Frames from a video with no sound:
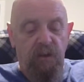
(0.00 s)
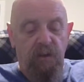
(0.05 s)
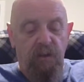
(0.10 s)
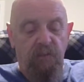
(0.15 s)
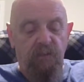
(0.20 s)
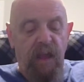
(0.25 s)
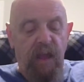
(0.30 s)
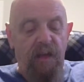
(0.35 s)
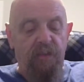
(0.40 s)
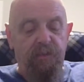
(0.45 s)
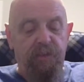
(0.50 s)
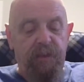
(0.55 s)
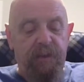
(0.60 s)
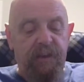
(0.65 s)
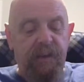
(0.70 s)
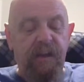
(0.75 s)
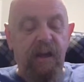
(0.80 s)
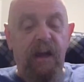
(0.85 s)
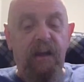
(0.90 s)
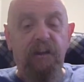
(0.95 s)
not
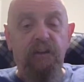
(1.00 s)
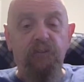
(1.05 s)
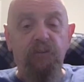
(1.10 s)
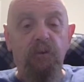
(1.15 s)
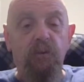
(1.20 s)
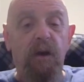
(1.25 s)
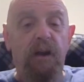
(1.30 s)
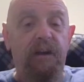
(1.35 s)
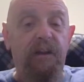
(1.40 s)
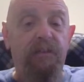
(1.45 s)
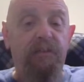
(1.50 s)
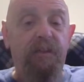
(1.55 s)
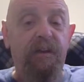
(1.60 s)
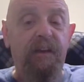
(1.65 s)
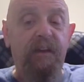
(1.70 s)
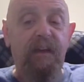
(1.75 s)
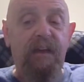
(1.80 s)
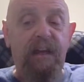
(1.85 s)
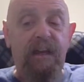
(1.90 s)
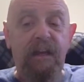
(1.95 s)
thinking I could do
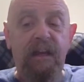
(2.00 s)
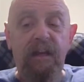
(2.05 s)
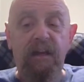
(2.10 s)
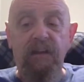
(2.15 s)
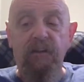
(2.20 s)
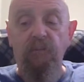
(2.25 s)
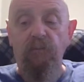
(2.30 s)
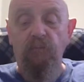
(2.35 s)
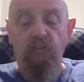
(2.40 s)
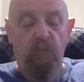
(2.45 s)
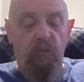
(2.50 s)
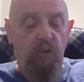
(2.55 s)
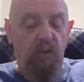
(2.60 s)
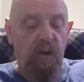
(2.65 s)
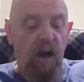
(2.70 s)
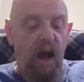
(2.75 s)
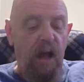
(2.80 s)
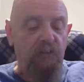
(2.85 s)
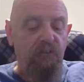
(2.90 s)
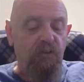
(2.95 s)
anything. He
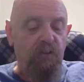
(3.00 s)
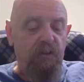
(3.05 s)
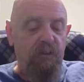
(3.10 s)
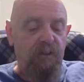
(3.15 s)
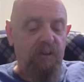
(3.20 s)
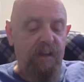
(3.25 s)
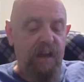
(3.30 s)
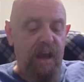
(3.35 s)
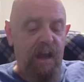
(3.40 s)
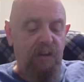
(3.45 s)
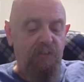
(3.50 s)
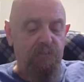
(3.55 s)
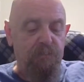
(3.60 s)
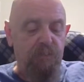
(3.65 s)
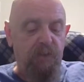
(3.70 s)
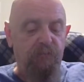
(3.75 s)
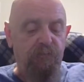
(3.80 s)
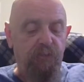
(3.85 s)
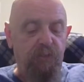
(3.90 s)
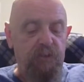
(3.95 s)
constantly asked
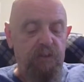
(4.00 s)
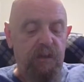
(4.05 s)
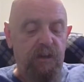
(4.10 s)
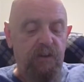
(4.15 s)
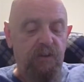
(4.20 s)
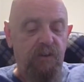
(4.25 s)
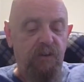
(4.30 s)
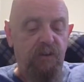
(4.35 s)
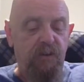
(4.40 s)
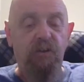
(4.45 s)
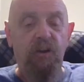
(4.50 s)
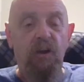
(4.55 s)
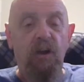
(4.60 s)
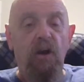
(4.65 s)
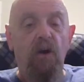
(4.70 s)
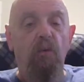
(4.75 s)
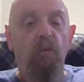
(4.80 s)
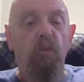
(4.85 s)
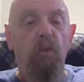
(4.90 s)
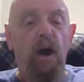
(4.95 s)
me for years
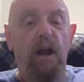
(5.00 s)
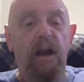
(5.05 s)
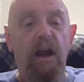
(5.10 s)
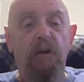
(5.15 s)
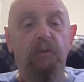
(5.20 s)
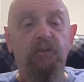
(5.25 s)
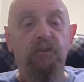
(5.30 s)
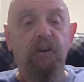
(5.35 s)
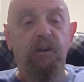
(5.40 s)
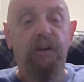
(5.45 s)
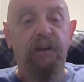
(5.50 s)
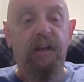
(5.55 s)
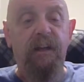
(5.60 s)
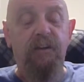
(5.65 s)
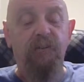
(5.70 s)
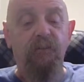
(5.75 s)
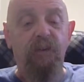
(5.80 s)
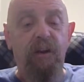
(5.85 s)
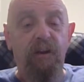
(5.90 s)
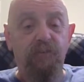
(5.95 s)
when I was going to
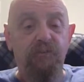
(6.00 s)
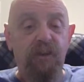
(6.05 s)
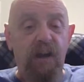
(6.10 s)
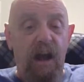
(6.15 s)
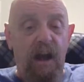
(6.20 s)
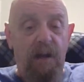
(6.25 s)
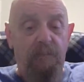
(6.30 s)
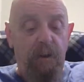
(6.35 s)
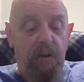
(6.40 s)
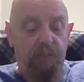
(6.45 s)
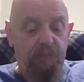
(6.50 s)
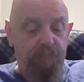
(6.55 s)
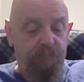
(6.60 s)
get a real job.